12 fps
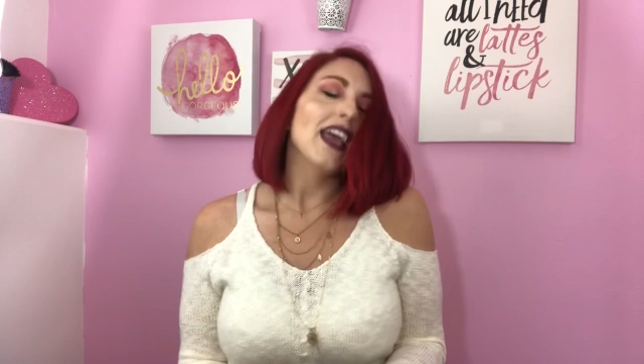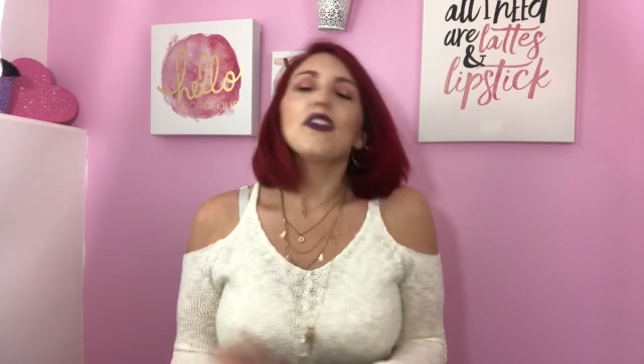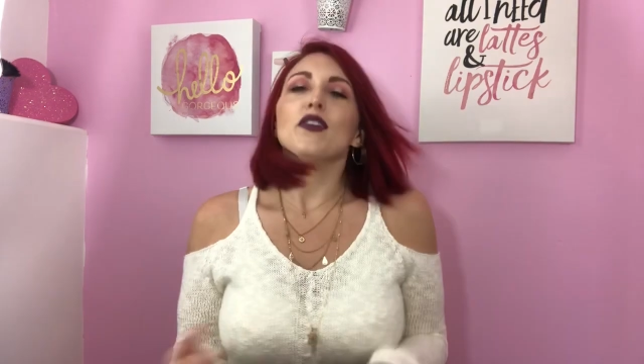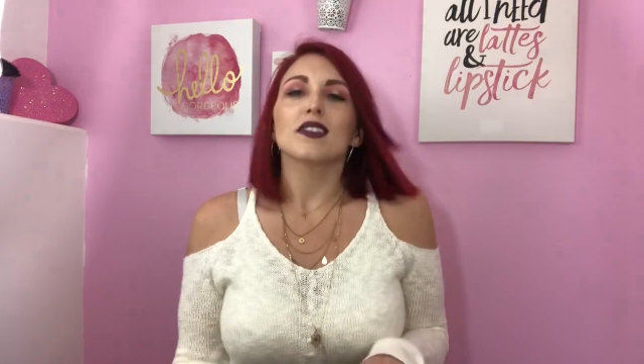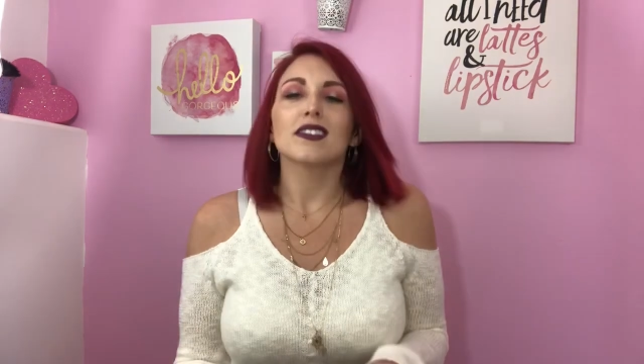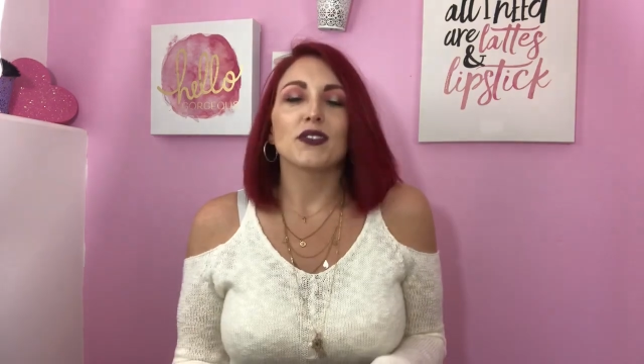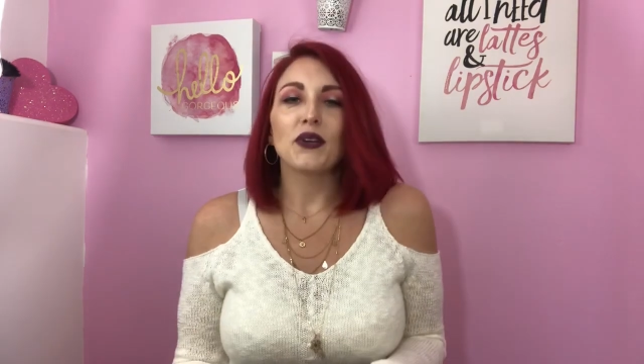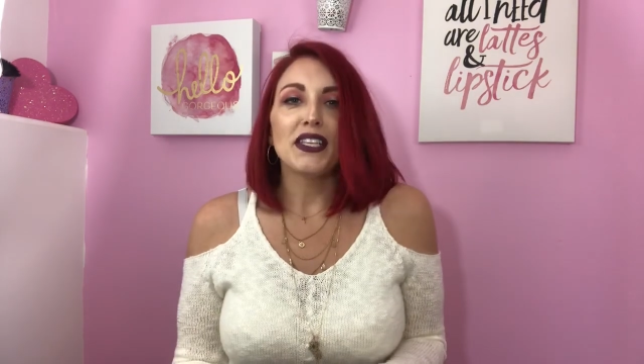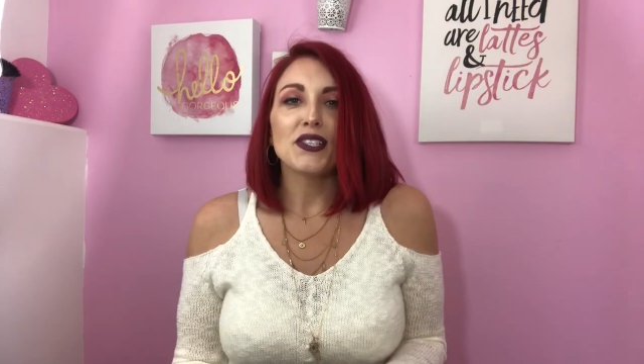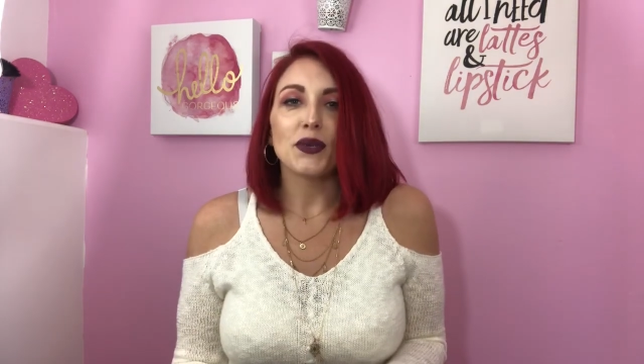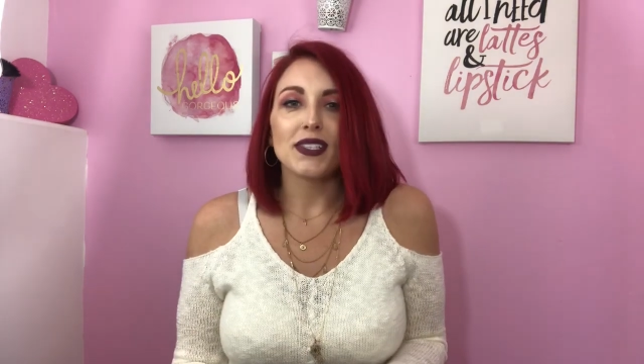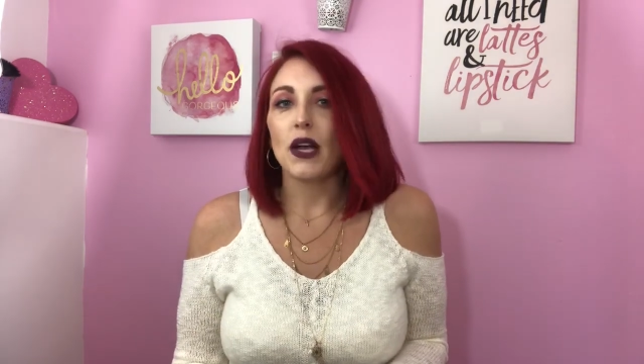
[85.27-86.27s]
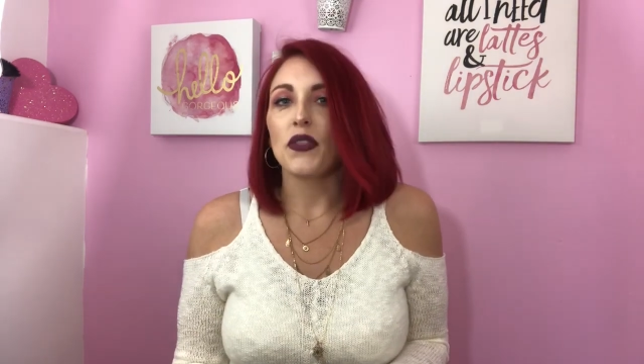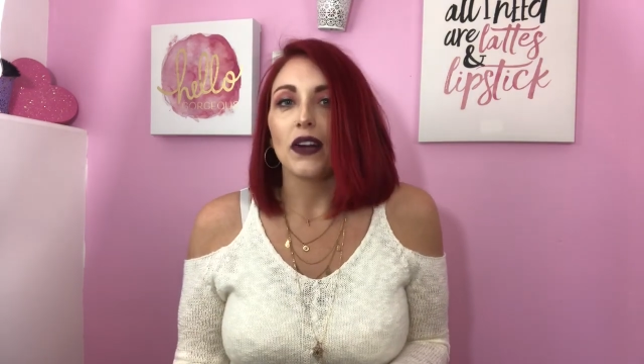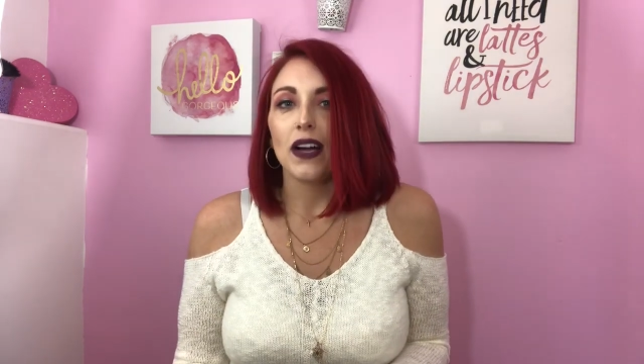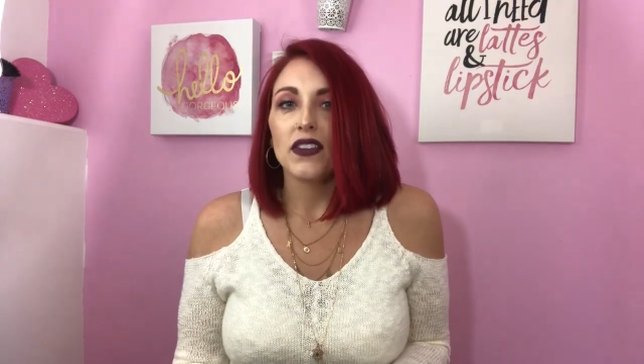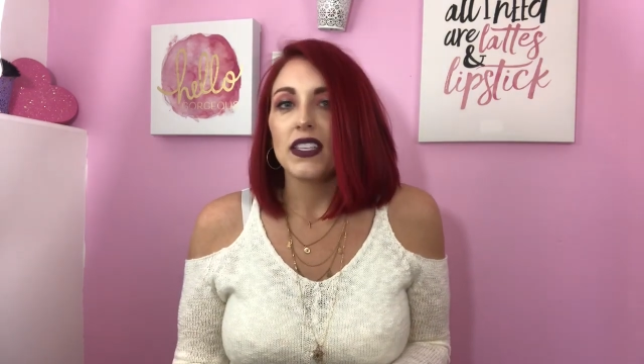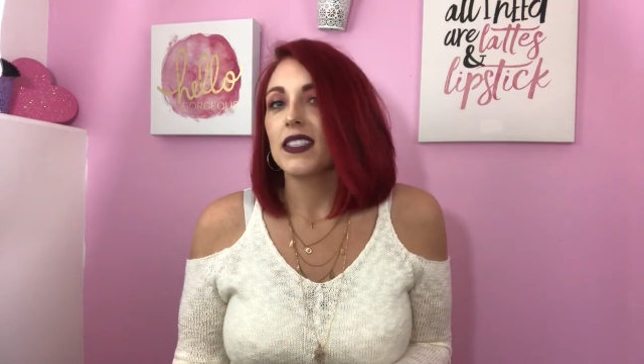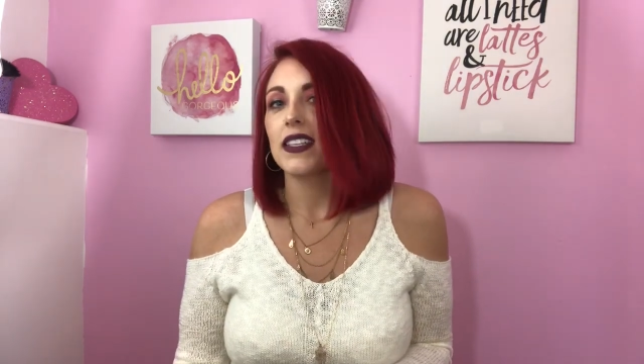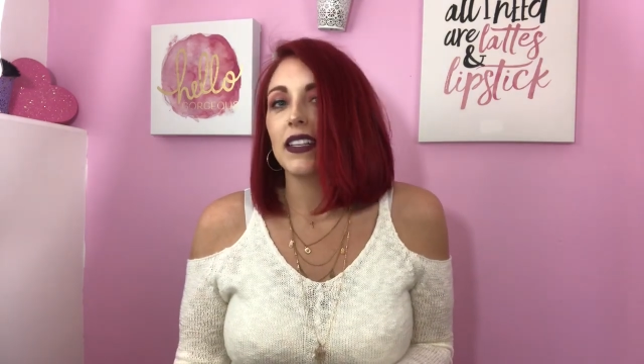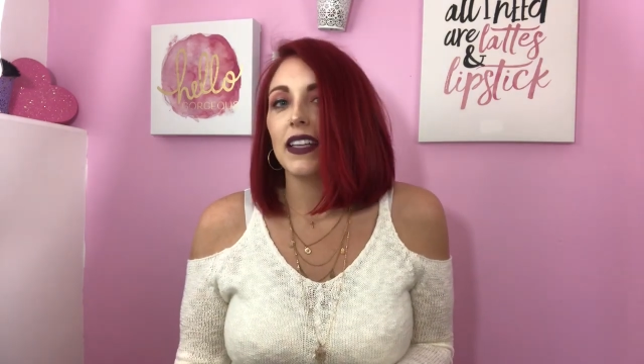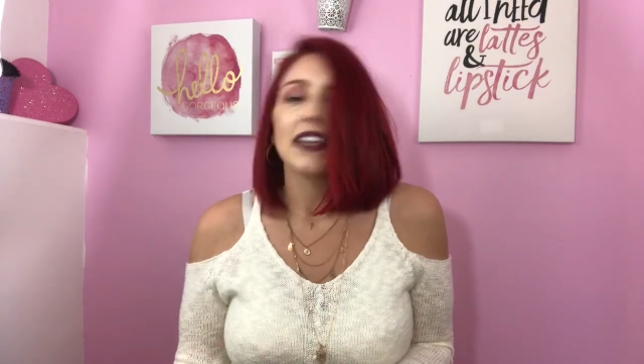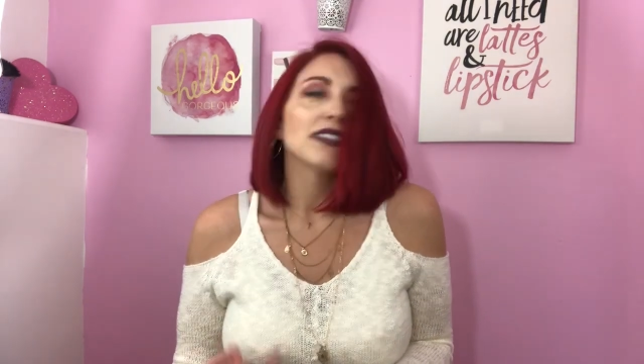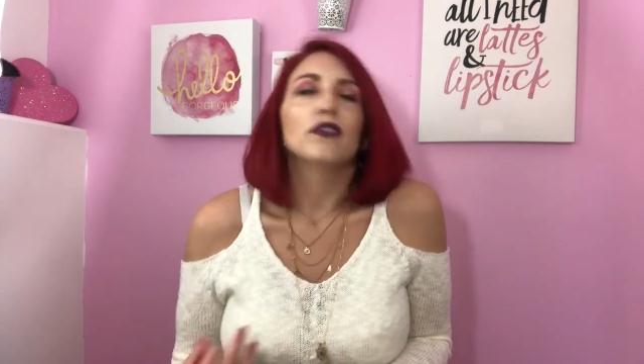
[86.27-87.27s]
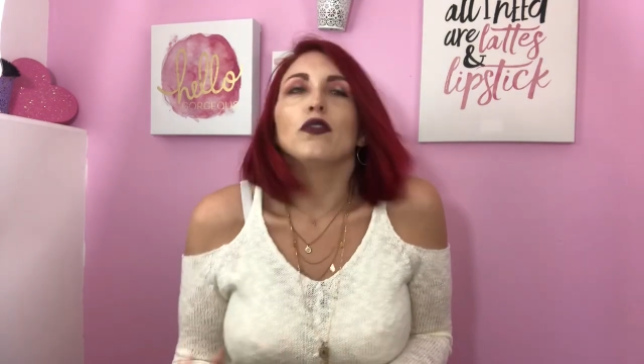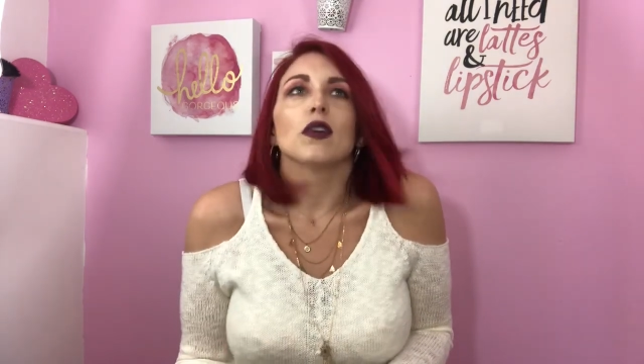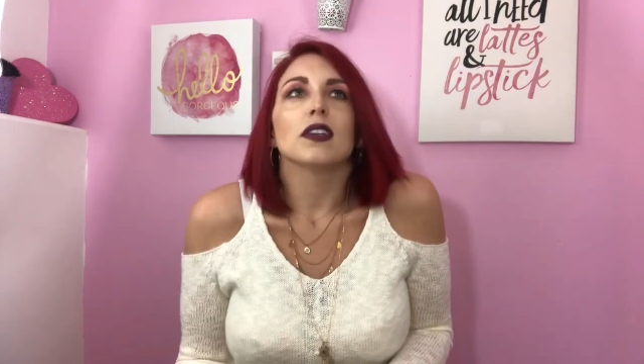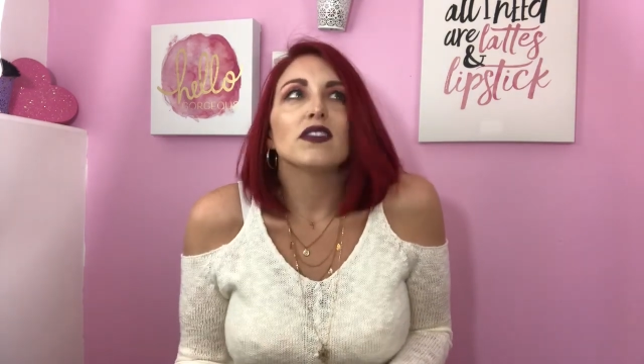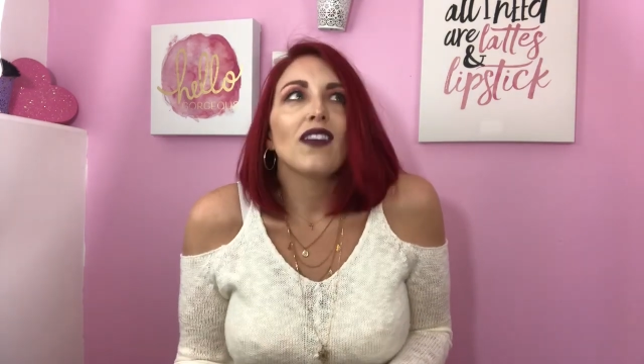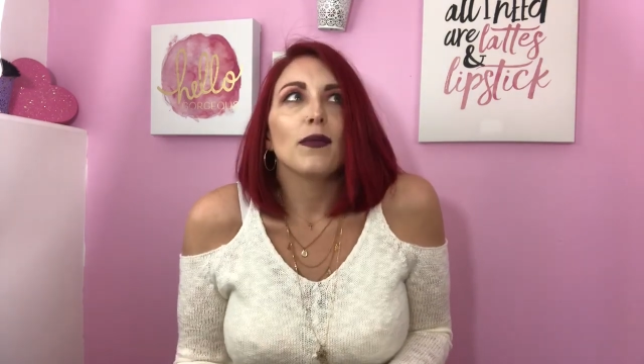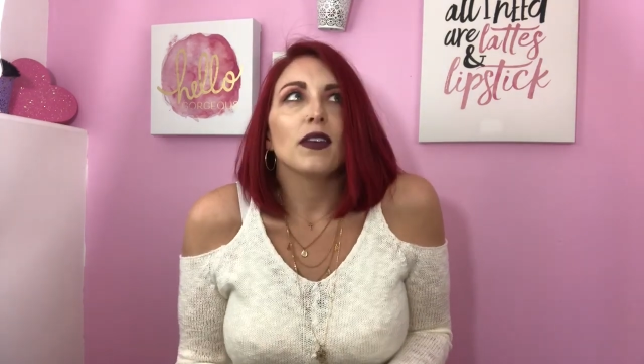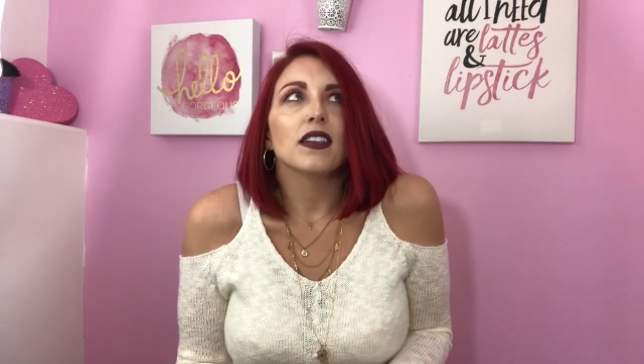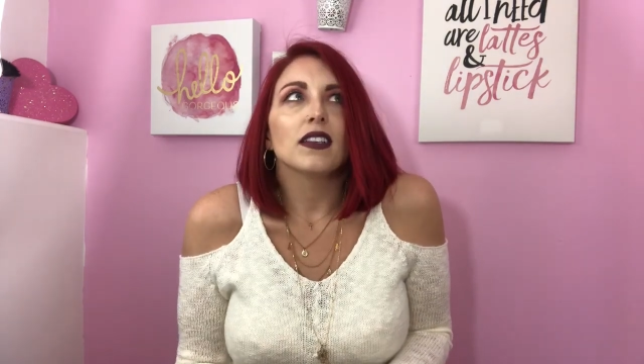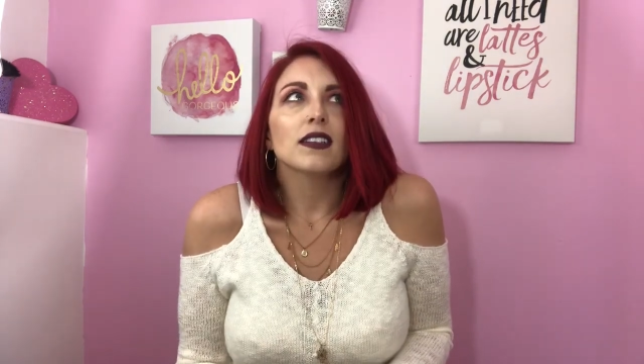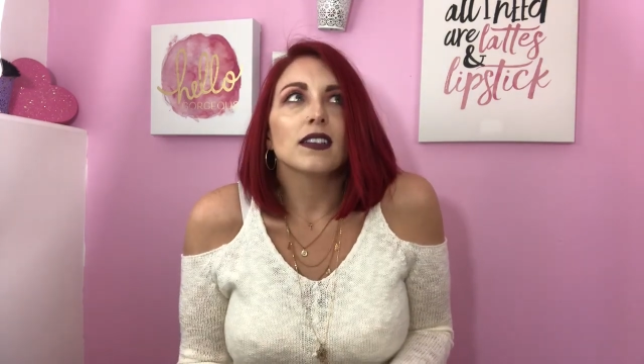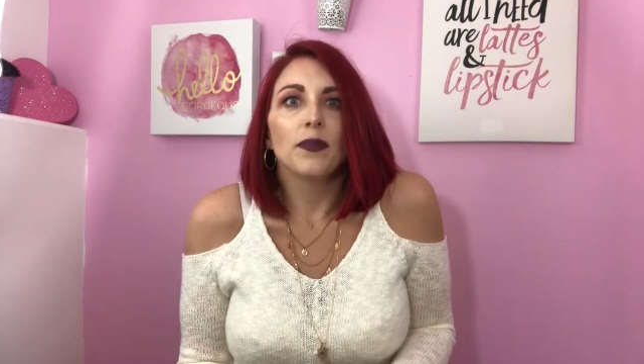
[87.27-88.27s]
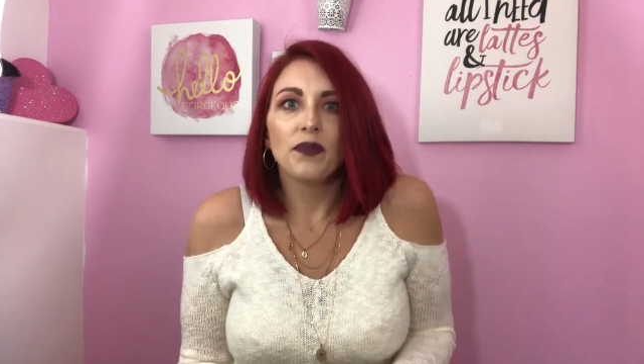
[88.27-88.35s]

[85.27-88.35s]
yeah, there's great stores out there, obviously, like Sephora's fabulous.